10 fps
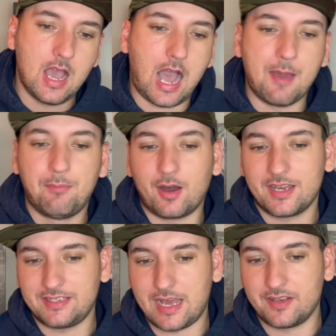I bought
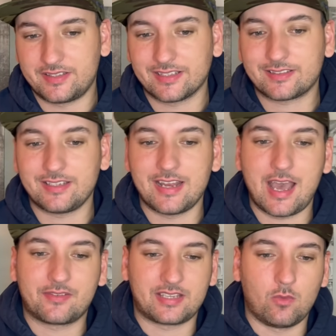it down to 16 and a
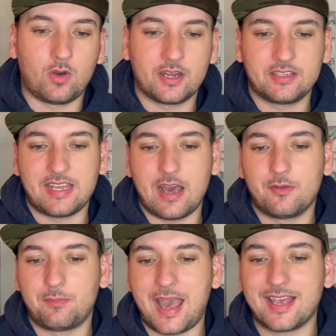half because I wanted
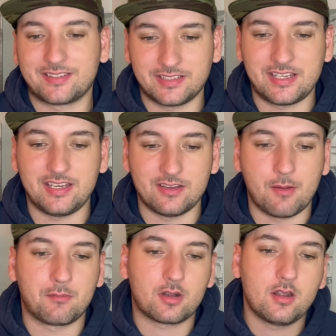down past a key
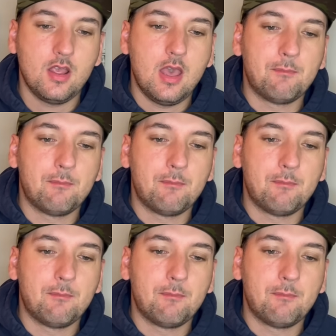number.